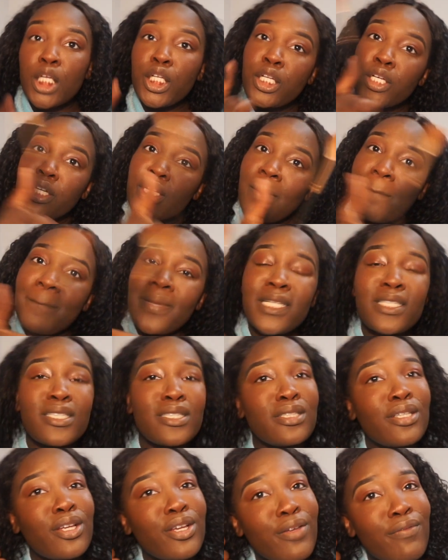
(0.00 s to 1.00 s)
I know it's
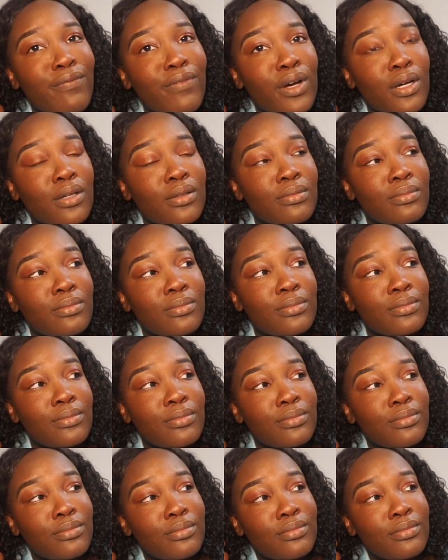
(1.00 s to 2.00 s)
bitches in your phone.
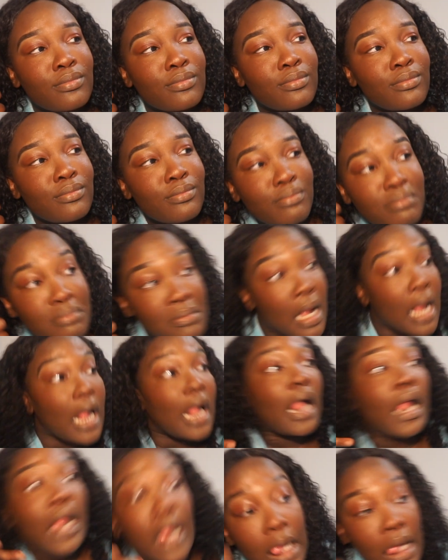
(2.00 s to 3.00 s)
I
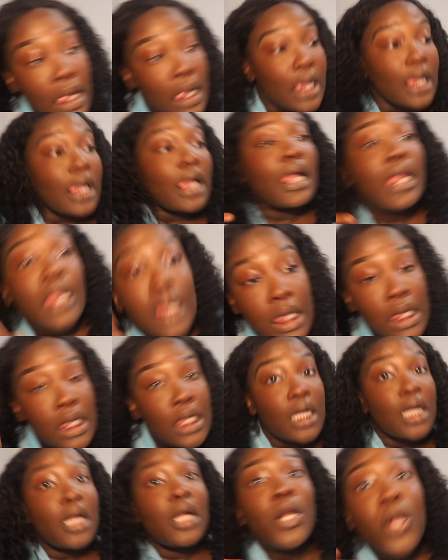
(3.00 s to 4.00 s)
ain't tight, let it take a
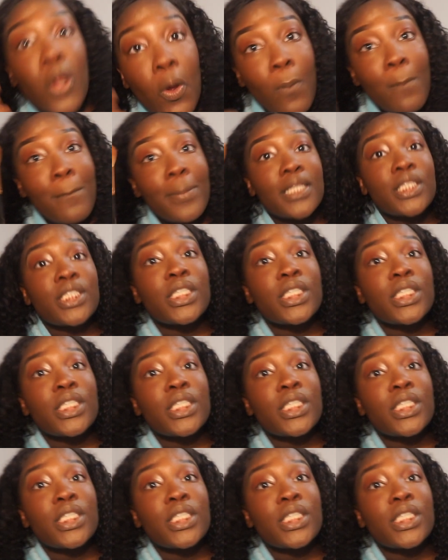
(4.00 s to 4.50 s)
run along my